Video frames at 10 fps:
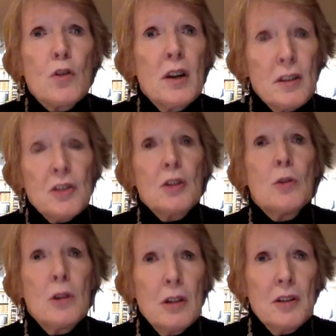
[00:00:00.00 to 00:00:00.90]
of greatest
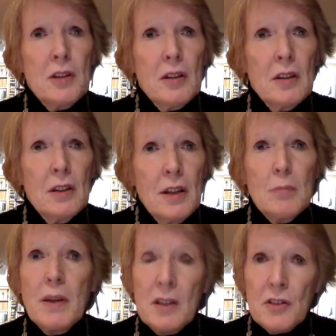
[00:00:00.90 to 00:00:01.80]
equality
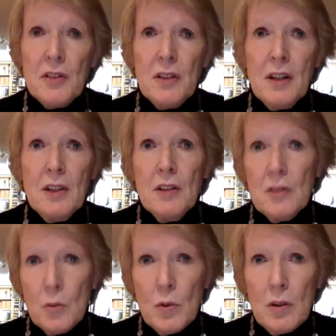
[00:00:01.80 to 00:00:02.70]
in many
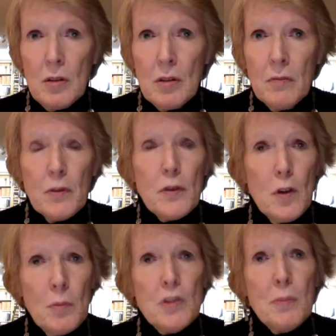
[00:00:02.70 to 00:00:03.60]
societies in the world,
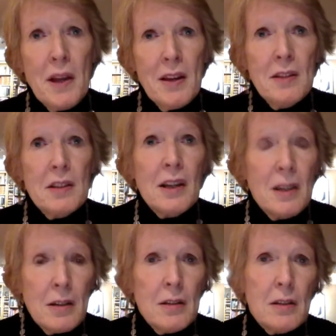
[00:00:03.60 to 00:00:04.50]
from Japan to
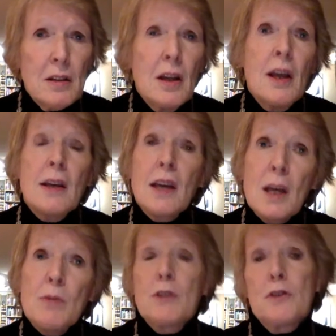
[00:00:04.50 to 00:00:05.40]
Canada,
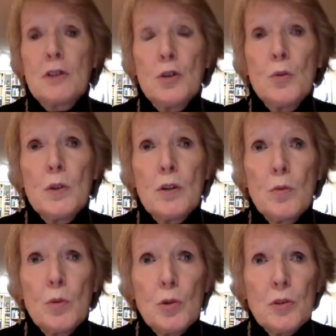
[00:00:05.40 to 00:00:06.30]
came after the two
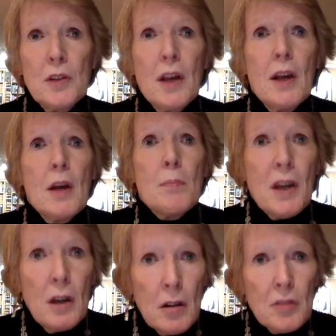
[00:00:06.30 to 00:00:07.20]
world wars
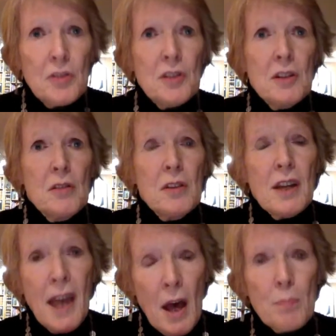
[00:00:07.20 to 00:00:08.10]
because
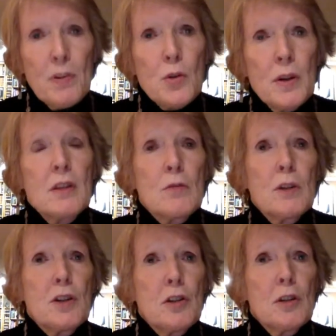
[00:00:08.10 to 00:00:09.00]
the gap between the
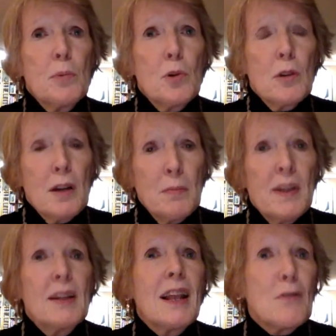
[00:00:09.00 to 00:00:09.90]
rich and the poor had
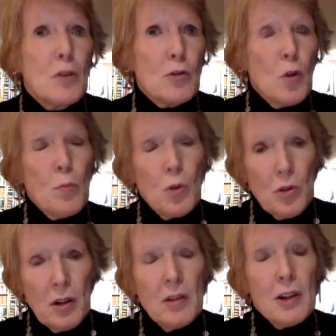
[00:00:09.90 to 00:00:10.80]
been leveled or brought